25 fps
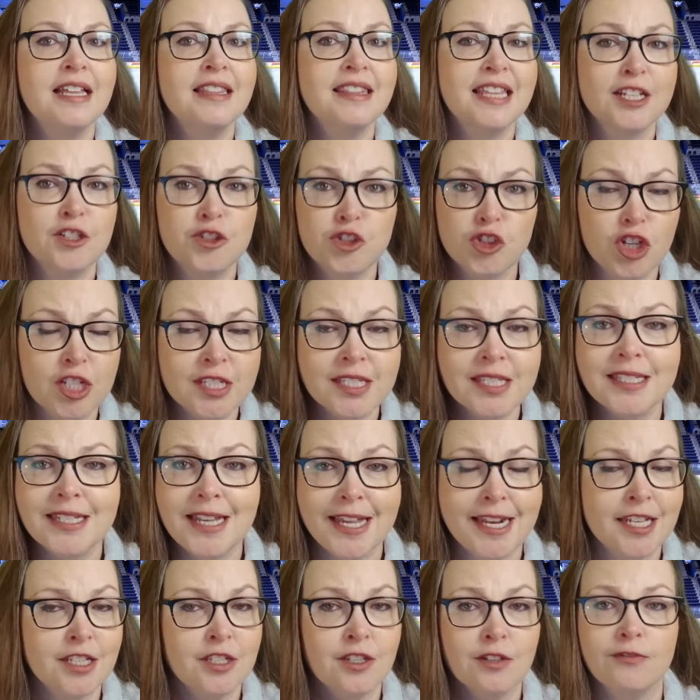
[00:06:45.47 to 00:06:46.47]
they just
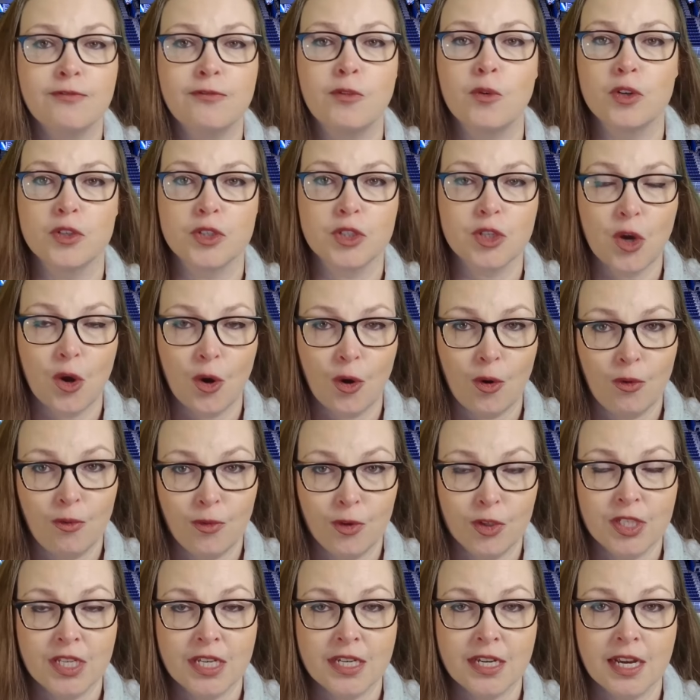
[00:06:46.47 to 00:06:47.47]
needed to force
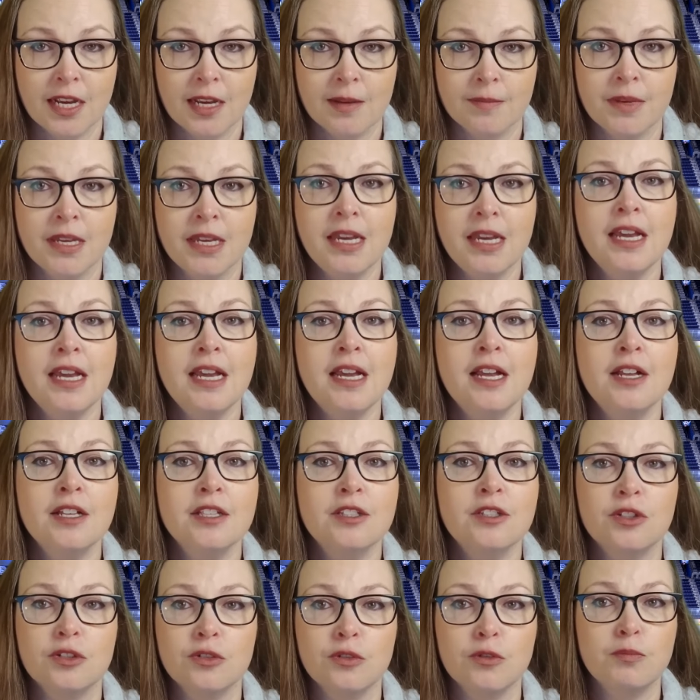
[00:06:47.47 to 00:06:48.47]
overtime
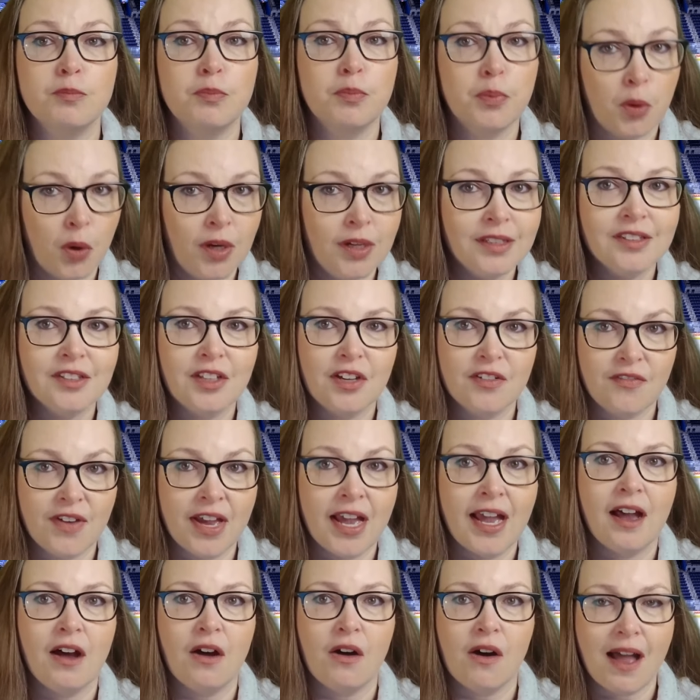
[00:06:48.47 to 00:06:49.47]
to put
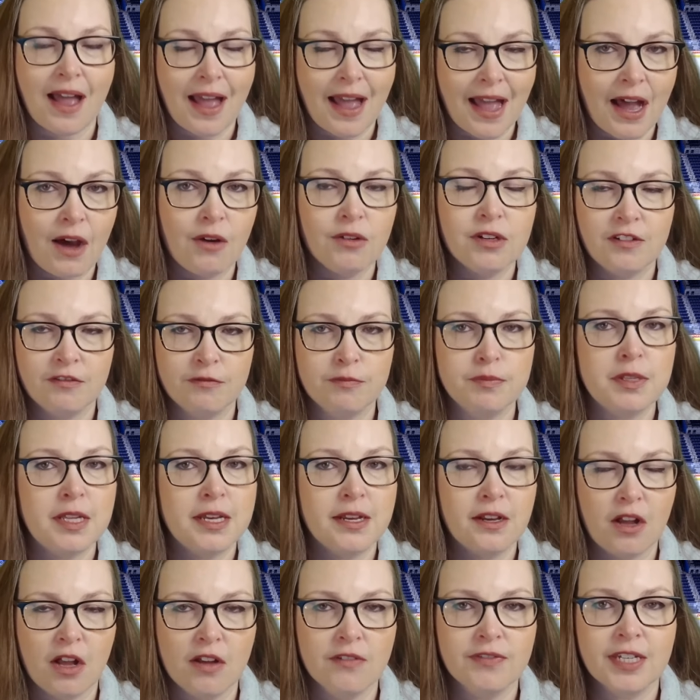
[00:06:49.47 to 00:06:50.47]
Laval out of
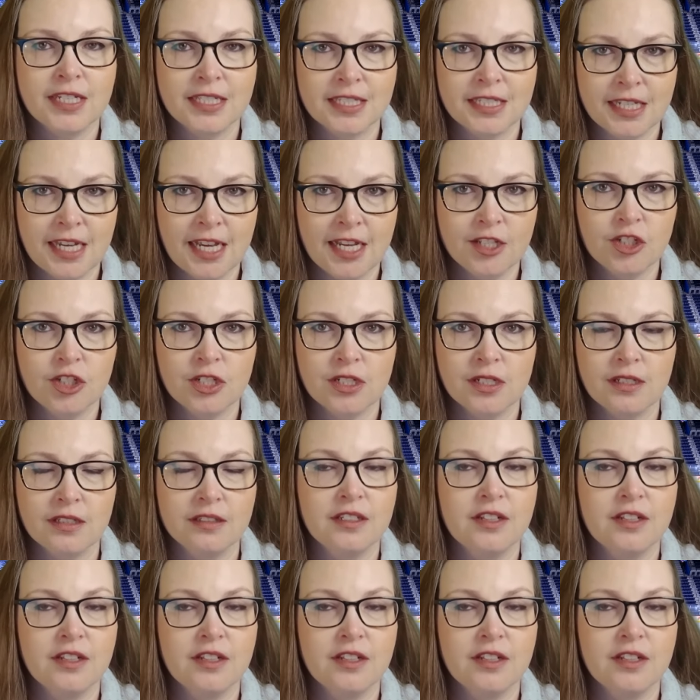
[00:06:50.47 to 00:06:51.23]
playoff contention.